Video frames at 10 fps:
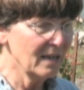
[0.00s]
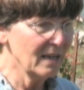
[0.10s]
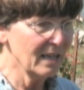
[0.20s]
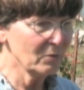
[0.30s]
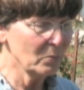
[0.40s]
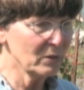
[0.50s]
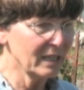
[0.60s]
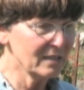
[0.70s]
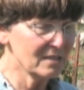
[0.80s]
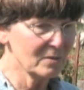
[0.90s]
and we
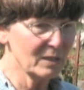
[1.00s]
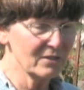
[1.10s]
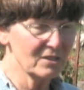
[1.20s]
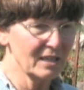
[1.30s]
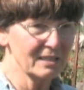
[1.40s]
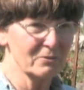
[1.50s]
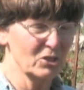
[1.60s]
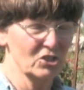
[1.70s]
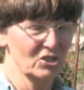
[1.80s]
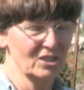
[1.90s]
planted some outside, and it was
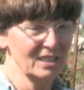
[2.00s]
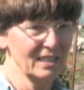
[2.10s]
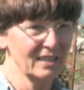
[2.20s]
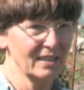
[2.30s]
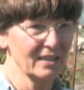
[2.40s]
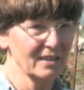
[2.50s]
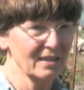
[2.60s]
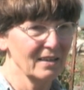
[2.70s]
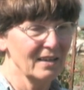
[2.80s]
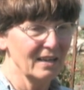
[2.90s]
just sitting there,
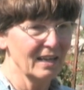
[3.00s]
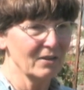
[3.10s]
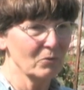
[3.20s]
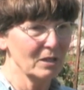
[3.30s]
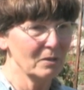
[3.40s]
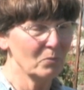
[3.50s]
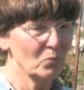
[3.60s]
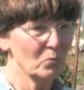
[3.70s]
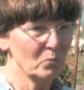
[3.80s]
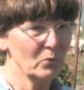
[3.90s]
and we
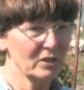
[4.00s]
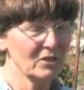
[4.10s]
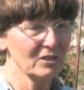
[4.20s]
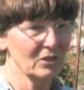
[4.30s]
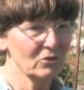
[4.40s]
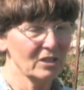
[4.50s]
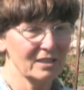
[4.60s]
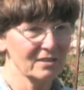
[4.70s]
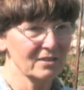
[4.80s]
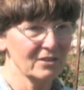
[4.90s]
put the low
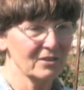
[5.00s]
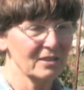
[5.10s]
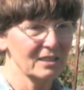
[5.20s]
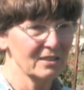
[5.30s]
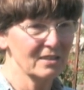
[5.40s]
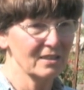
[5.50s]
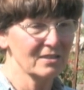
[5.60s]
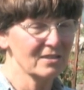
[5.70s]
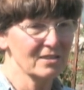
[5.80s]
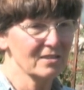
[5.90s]
tunnels under, and
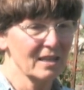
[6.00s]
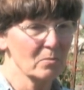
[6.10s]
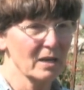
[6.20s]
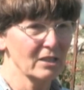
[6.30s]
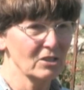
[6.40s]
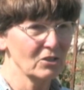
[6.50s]
it's just like magic.